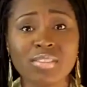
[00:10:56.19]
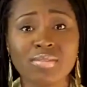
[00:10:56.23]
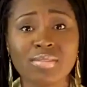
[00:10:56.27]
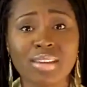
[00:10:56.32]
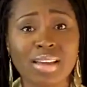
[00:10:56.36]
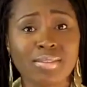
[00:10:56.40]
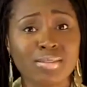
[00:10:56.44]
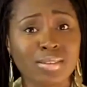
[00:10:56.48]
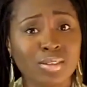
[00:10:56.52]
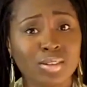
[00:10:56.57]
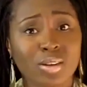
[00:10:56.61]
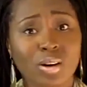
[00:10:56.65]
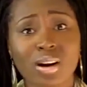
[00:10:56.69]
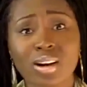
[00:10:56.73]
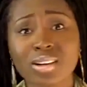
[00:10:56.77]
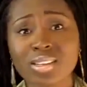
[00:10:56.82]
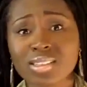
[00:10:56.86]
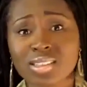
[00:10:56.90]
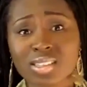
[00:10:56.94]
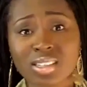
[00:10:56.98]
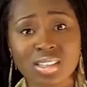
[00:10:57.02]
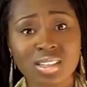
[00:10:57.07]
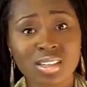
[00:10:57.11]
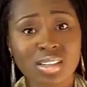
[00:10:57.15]
that the dark
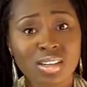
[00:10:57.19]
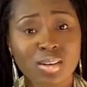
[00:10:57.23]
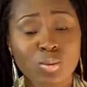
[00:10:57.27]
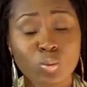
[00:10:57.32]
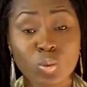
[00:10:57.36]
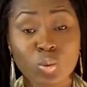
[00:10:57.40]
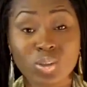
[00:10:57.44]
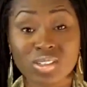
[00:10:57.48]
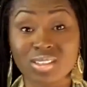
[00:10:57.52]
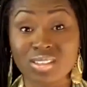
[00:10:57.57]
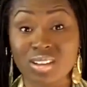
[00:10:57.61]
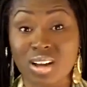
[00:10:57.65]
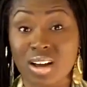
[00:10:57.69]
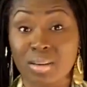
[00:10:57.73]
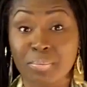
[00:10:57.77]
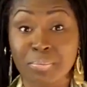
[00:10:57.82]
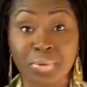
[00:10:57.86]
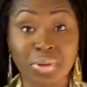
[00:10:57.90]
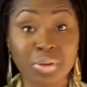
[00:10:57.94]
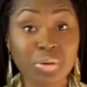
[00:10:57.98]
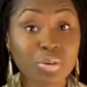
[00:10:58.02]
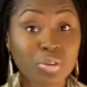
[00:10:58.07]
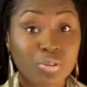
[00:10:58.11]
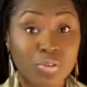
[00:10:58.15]
skin was not
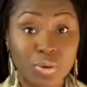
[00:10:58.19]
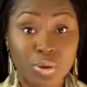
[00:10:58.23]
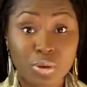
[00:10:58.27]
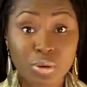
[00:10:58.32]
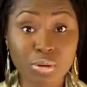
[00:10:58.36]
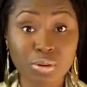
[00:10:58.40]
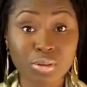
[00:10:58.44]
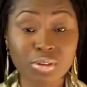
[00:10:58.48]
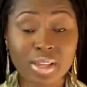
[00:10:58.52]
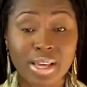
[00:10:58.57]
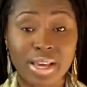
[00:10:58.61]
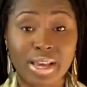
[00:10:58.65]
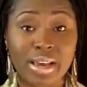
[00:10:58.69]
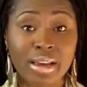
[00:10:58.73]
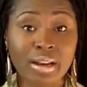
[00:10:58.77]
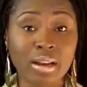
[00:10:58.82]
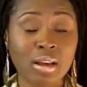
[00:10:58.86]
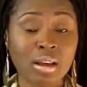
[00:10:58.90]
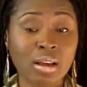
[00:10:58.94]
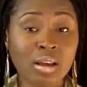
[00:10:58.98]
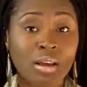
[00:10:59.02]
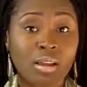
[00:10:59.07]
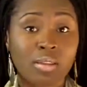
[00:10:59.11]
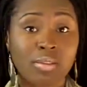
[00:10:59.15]
beautiful, that
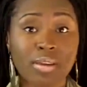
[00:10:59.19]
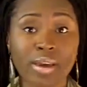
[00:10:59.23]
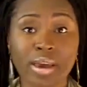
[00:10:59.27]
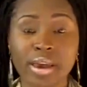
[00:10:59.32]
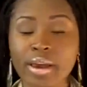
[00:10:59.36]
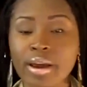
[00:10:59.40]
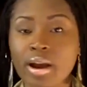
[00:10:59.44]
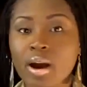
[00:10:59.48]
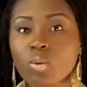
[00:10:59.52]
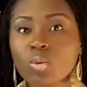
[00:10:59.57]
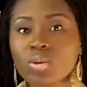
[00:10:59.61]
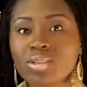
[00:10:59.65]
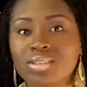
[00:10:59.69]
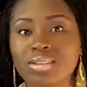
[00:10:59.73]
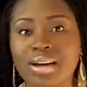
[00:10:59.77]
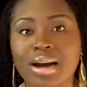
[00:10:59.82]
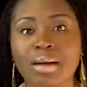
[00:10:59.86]
the hair was not